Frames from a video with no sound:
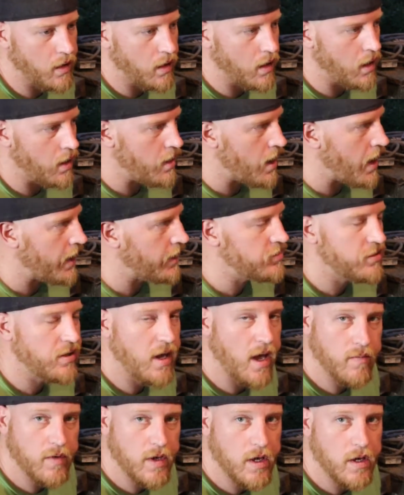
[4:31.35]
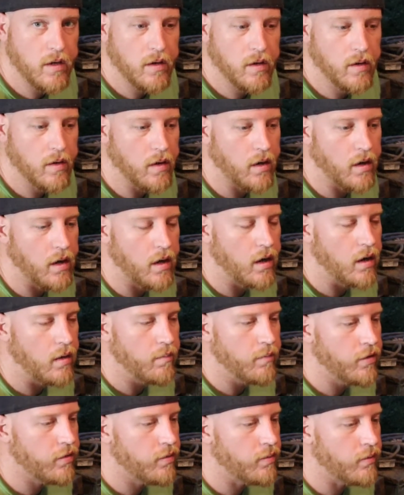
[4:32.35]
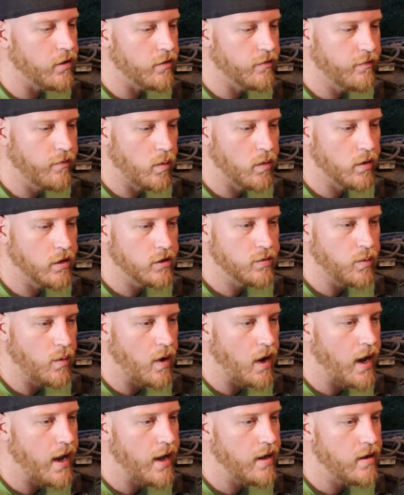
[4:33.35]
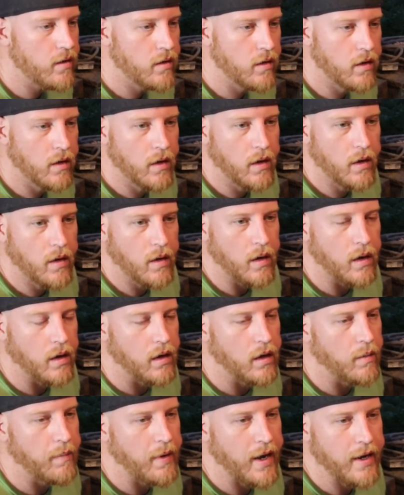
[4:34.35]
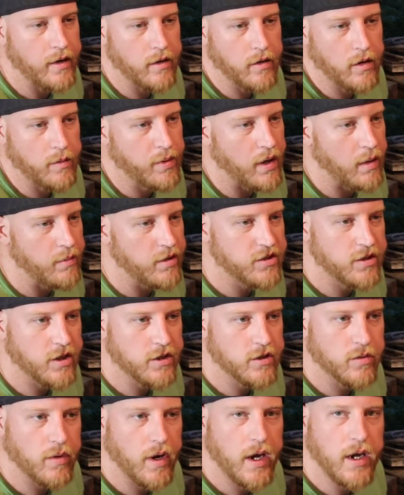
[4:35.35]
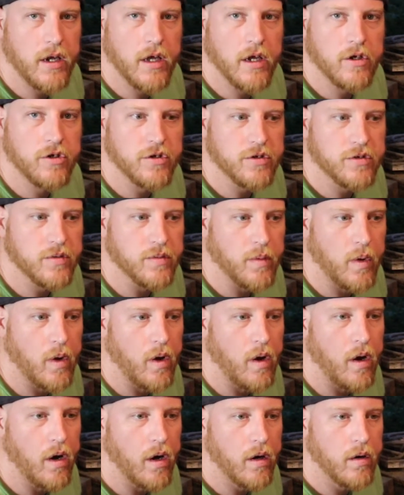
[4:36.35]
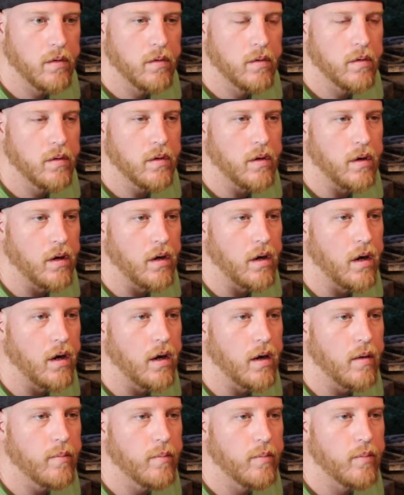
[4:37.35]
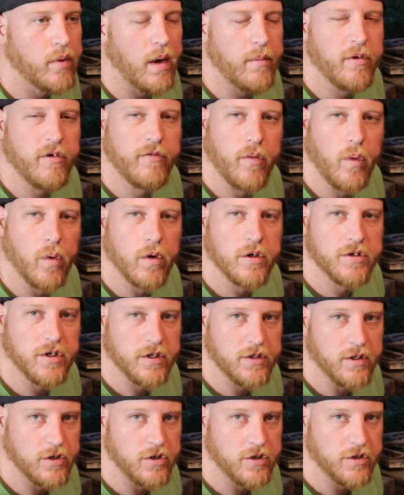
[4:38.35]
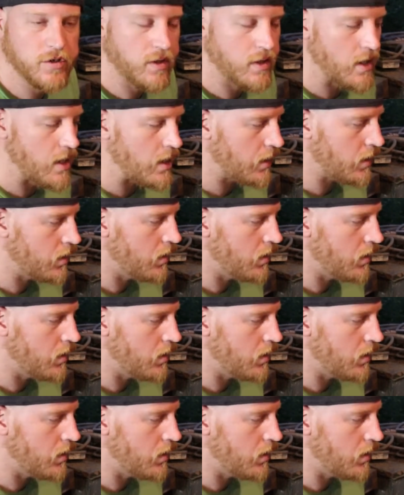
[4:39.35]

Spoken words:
a nice heavy 3 or 4 inch wide, ideally probably 6 or 8 inches long, probably 4 or 6 inches thick,